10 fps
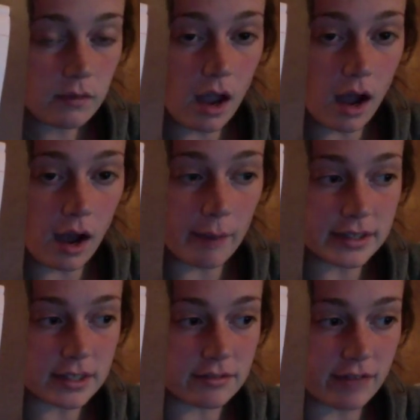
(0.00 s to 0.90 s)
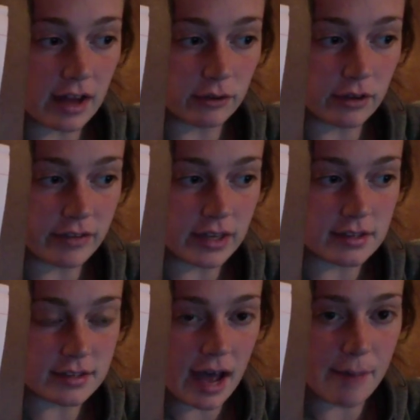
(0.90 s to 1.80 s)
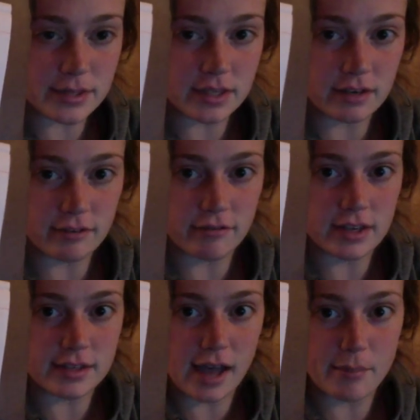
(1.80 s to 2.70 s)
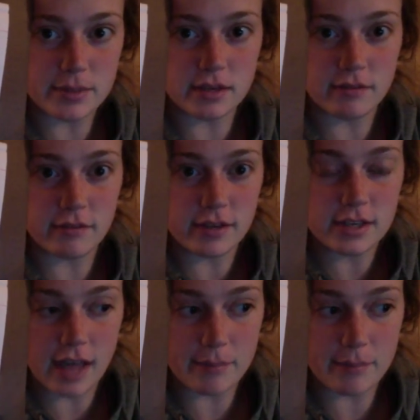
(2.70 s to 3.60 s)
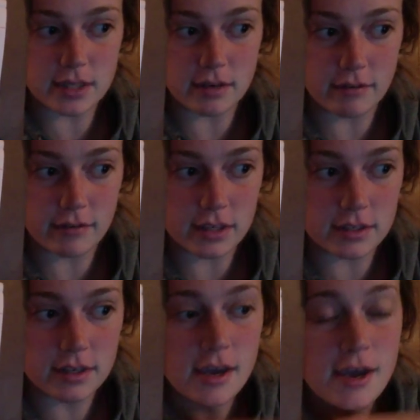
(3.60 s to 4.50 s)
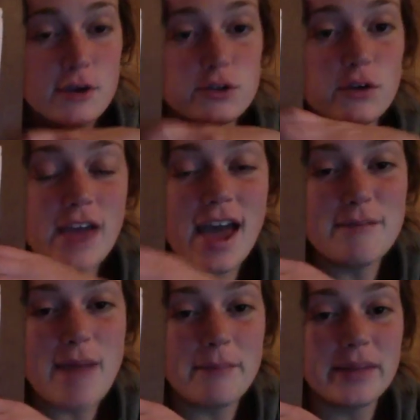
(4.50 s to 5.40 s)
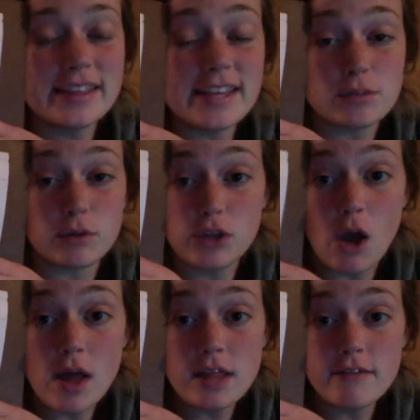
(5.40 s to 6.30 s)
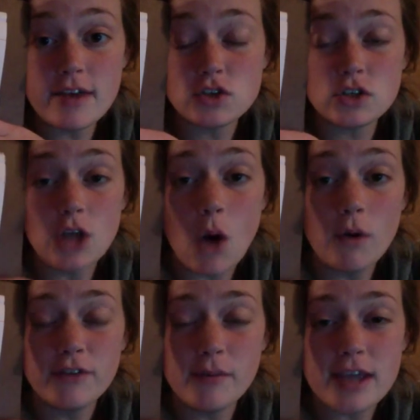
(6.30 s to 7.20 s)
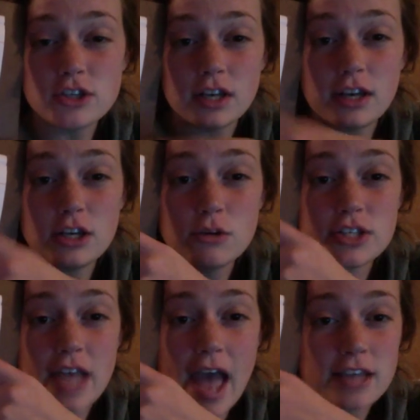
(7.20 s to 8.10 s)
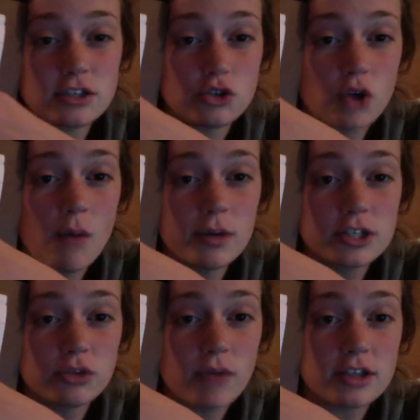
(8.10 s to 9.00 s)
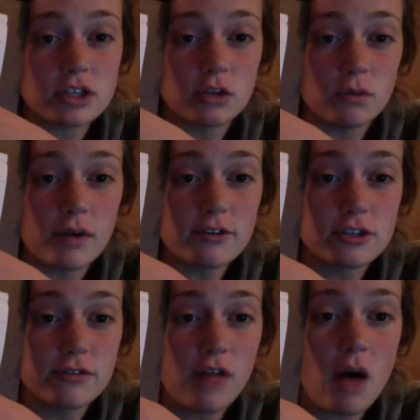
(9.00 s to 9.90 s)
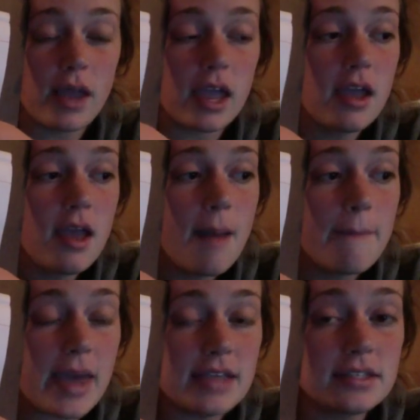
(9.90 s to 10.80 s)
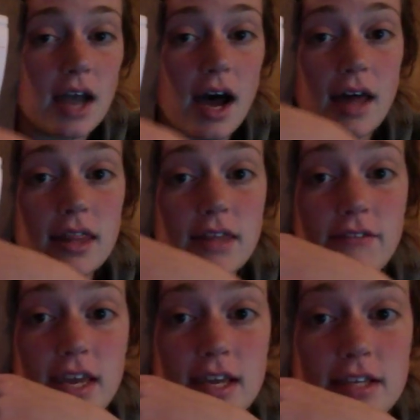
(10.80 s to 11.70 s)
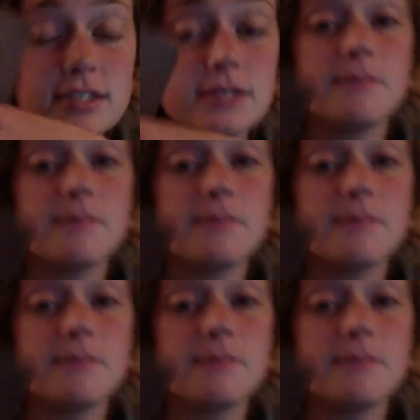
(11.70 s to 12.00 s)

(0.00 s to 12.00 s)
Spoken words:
It doesn't follow the V's. It's opposite of the V's, opposite of the V's, opposite of the V's. So if you had a map like this with no elevation, no information, and you were just asked to draw which direction the river's flowing based on the V's,